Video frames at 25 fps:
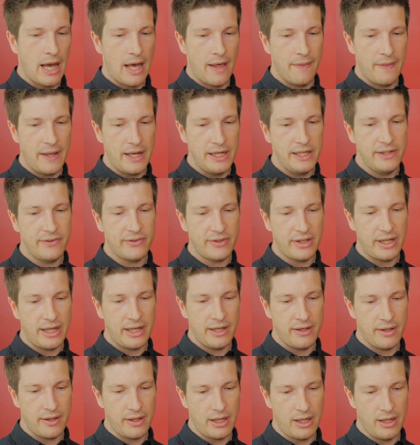And then he
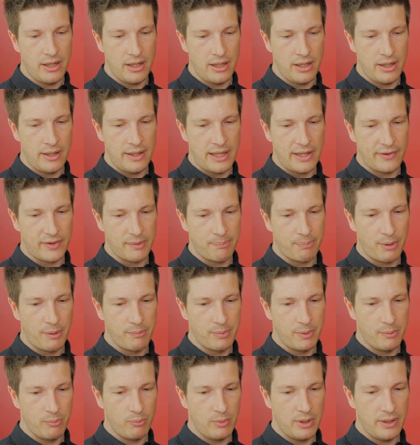said there's a
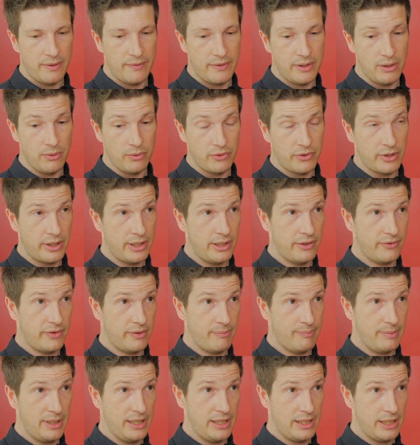problem with the
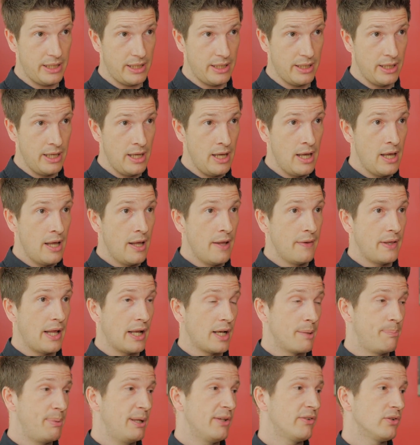alternative media.
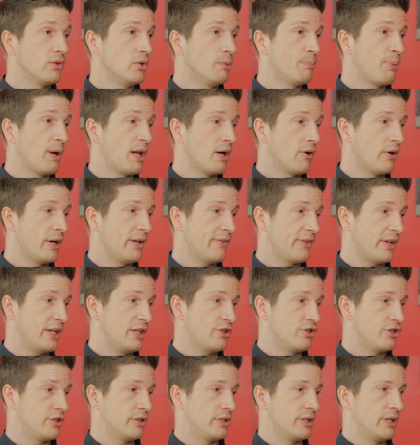Now, the political
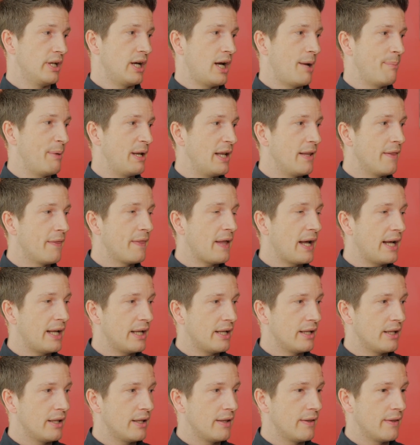polarization, I mean,
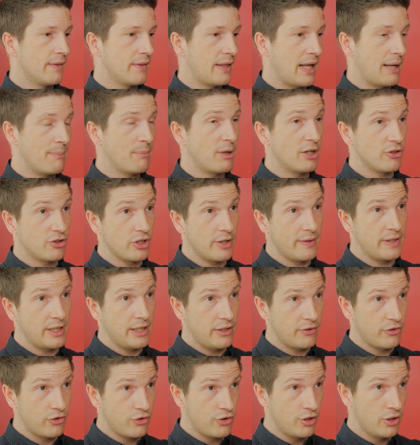that much I
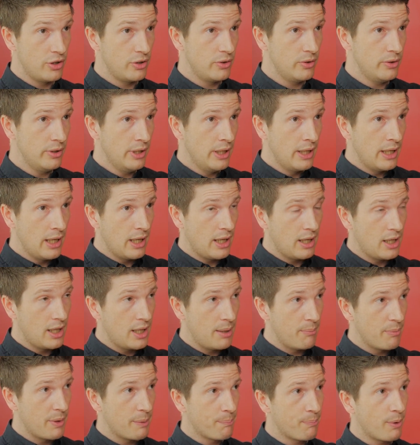think is true.
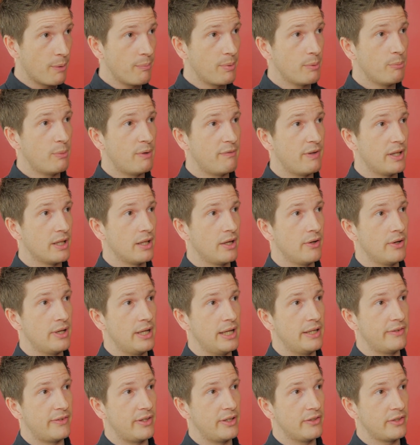The problem with it, though,
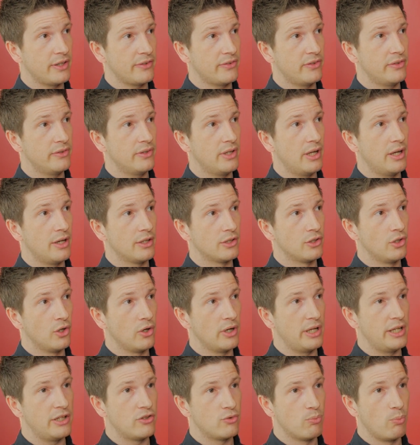is it doesn't
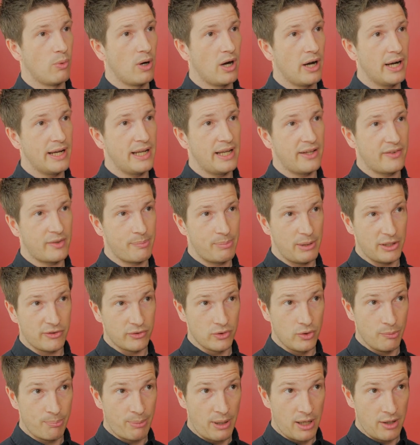acknowledge why there's
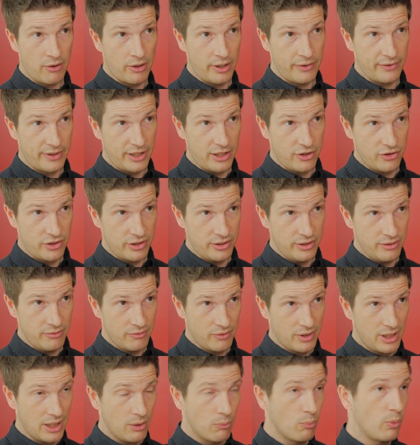political polarization,
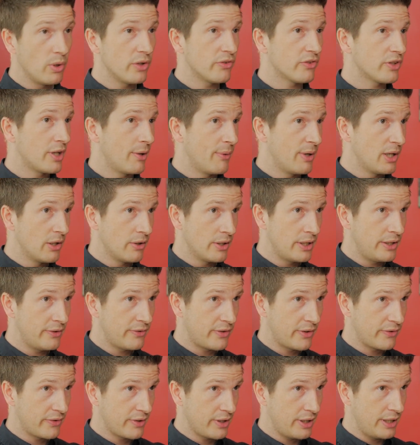right? What's going on in
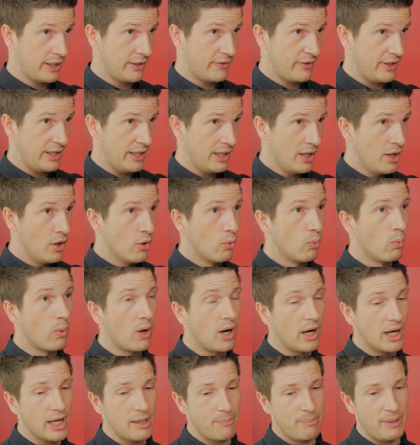society?
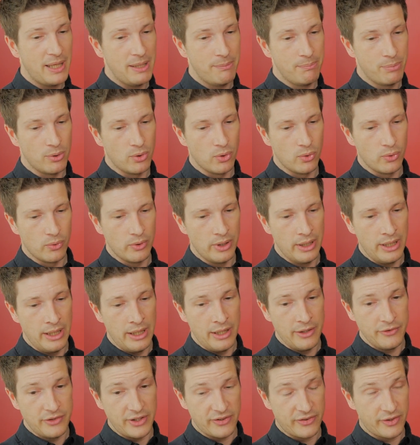Why are people
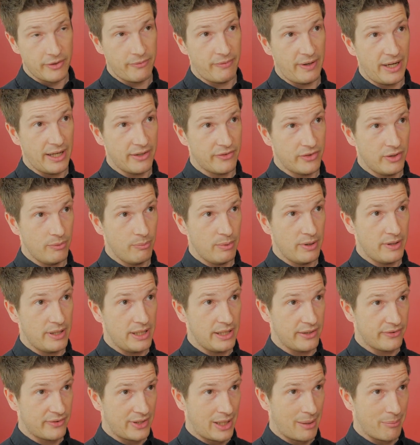disaffected with
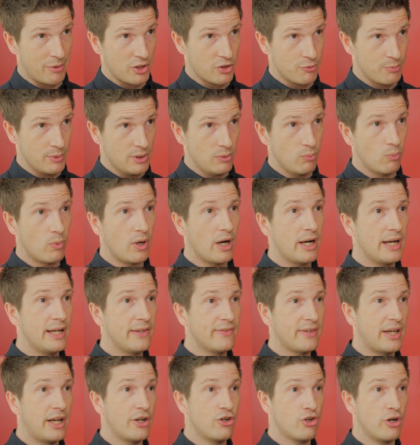the establishment? Why
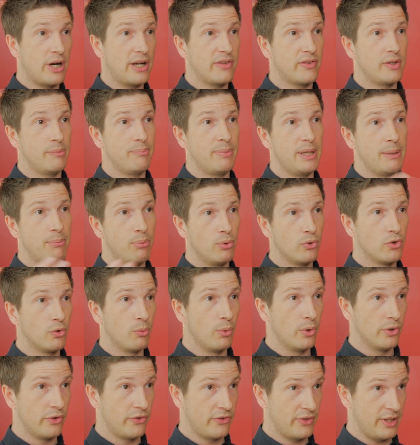is that attracting people
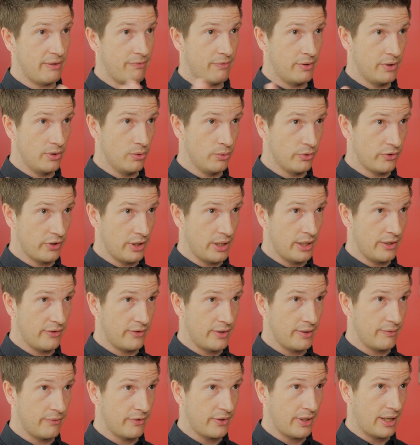towards different
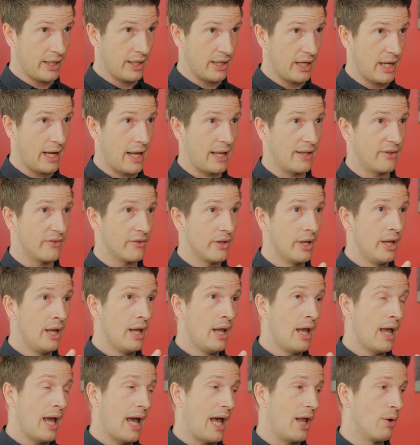alternatives? And
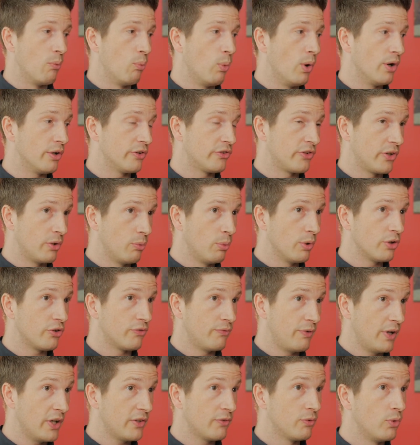first
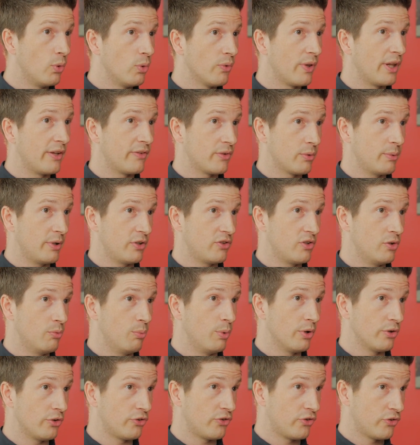of all, there's a question
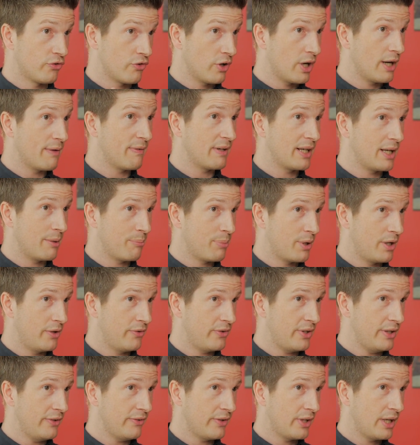of what's driving that
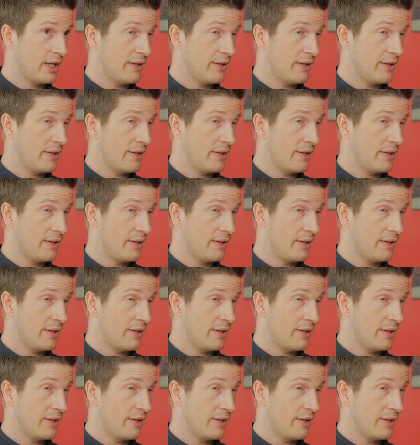process.